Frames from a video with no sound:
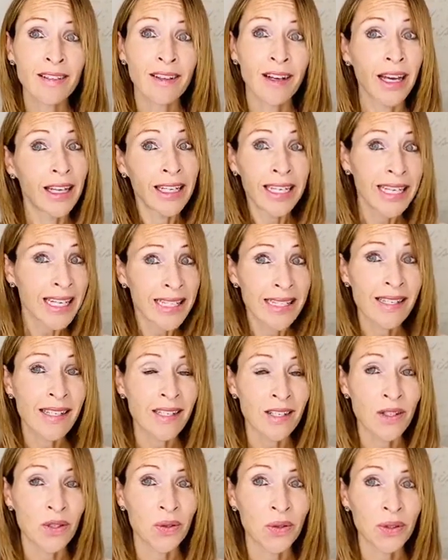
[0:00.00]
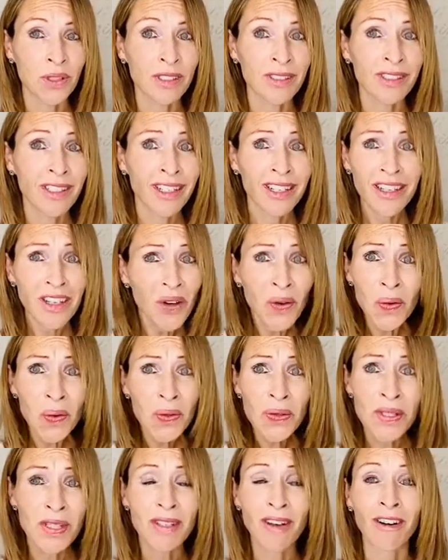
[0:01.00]
and it isn't disordered? Of
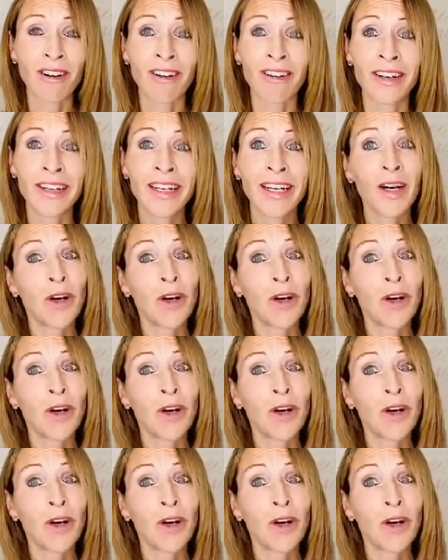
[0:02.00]
course not.